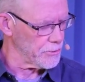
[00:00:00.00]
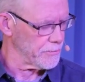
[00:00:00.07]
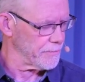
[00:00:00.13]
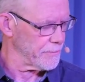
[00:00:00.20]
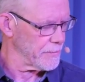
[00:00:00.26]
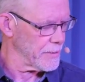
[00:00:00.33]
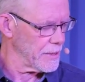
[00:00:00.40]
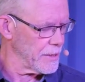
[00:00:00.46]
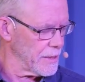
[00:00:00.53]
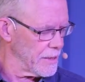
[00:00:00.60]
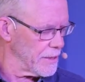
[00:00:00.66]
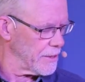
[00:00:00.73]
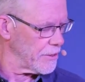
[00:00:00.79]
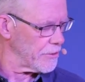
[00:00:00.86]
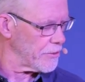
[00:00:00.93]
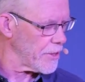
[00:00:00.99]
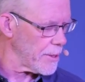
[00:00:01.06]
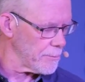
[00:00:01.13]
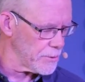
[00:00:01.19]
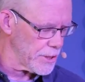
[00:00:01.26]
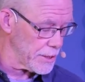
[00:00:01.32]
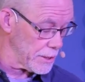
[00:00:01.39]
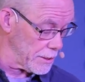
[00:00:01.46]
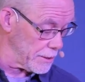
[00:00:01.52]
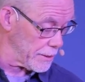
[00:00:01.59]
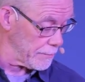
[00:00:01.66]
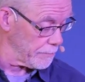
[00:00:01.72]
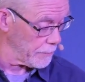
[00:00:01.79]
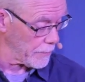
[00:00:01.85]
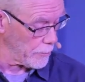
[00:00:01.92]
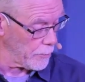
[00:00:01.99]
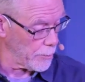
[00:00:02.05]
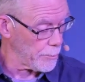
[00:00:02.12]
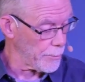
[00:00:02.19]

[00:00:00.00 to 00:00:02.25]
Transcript: In your name, Jesus, we